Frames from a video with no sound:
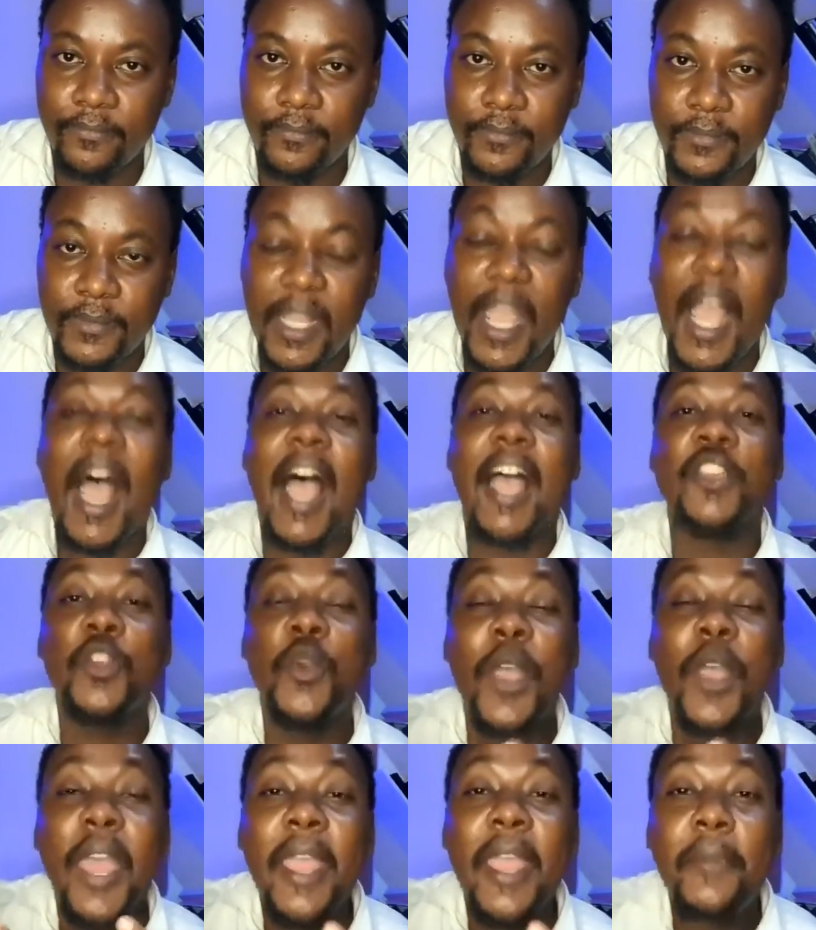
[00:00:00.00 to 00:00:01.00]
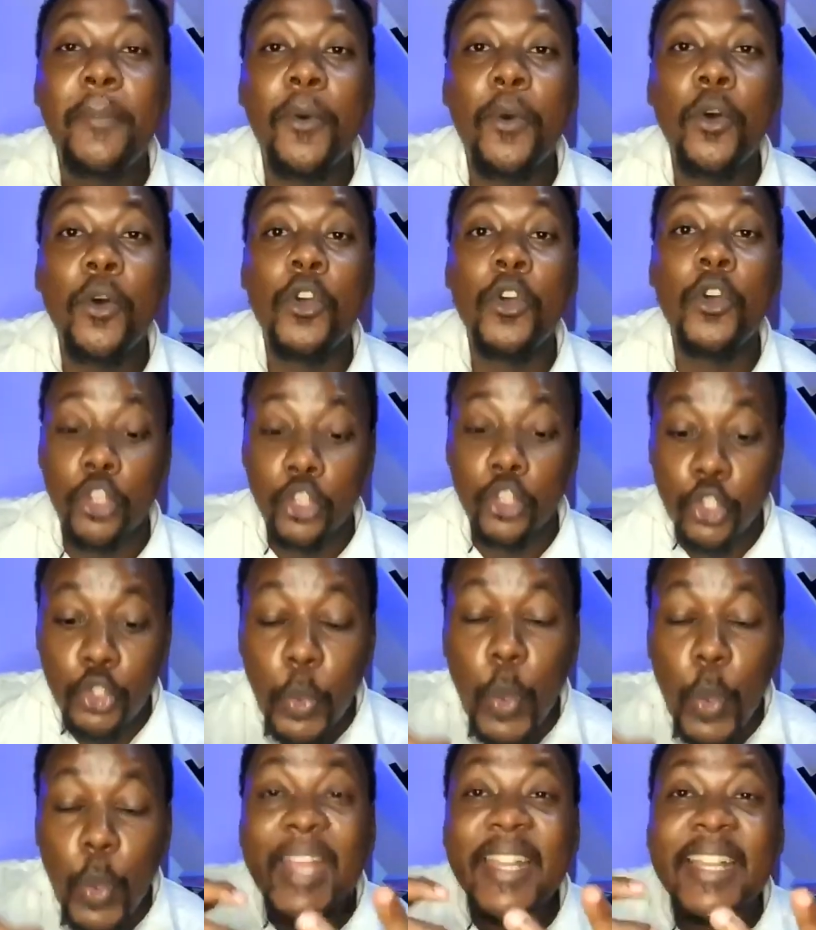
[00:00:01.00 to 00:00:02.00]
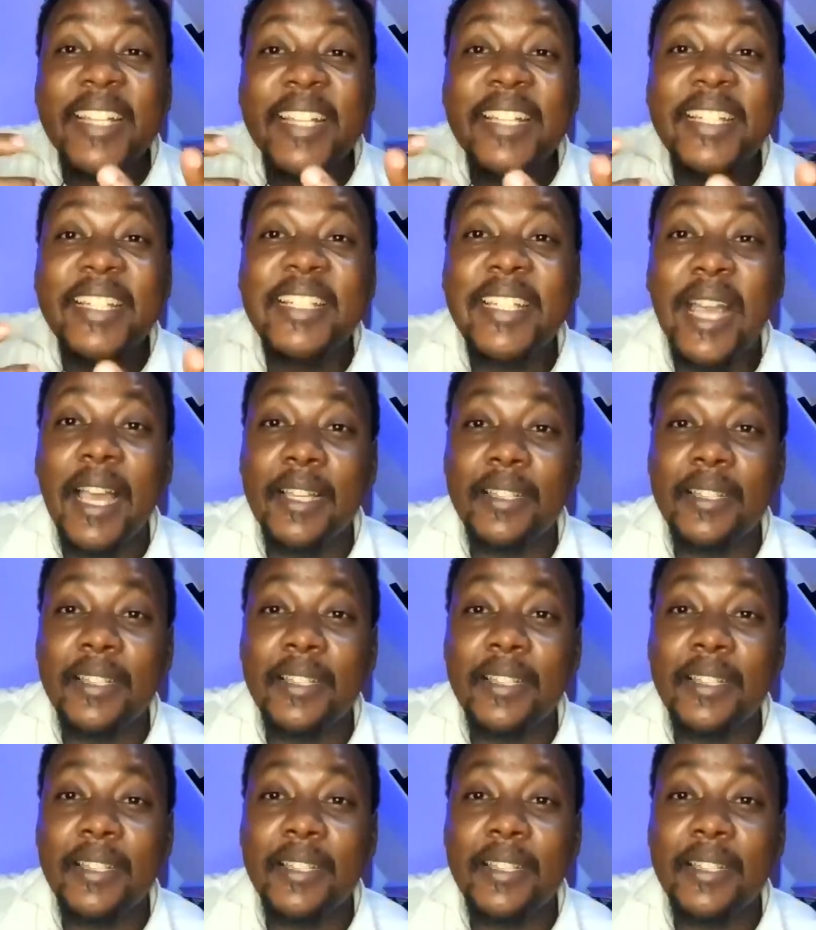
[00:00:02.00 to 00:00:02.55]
Are you able to understand?